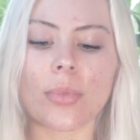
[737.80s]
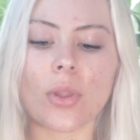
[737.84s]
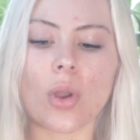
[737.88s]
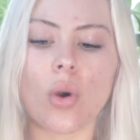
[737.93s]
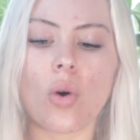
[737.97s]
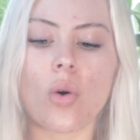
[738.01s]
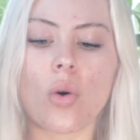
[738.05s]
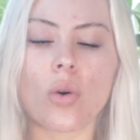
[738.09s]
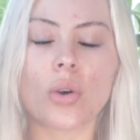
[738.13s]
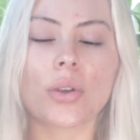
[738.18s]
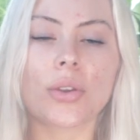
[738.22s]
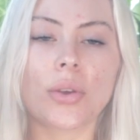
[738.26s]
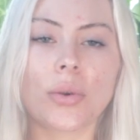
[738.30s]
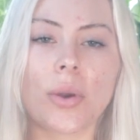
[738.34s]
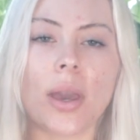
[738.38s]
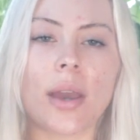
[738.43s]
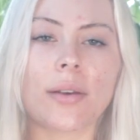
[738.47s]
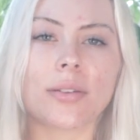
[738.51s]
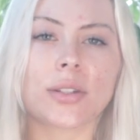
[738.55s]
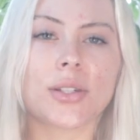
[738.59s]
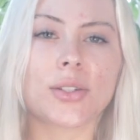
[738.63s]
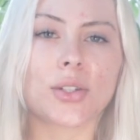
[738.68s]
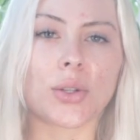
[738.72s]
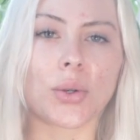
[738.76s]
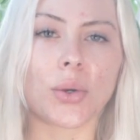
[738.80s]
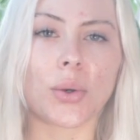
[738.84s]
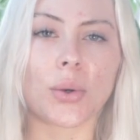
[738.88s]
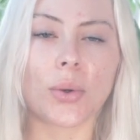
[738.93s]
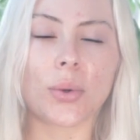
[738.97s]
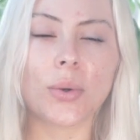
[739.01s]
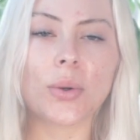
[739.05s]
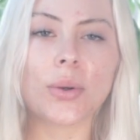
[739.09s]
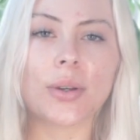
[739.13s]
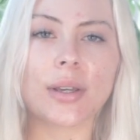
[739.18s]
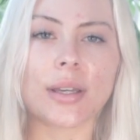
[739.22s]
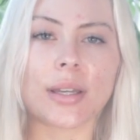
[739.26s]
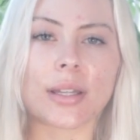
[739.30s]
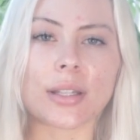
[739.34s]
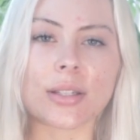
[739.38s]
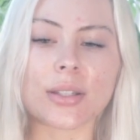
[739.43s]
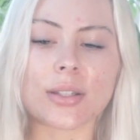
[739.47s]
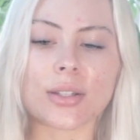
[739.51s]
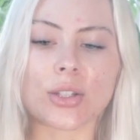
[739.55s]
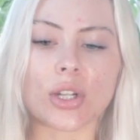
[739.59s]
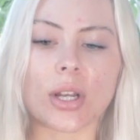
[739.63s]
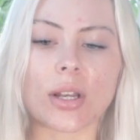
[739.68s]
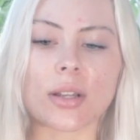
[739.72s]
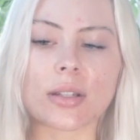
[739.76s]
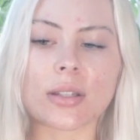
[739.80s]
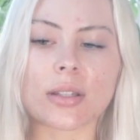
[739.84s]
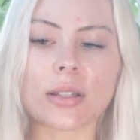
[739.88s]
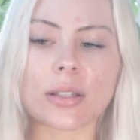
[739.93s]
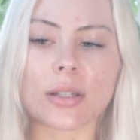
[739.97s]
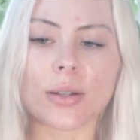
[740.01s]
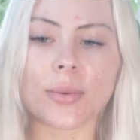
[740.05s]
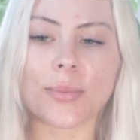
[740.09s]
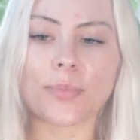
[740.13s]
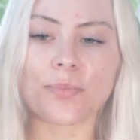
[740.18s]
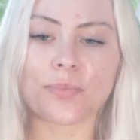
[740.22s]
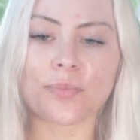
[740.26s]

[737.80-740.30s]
all you have to do is just,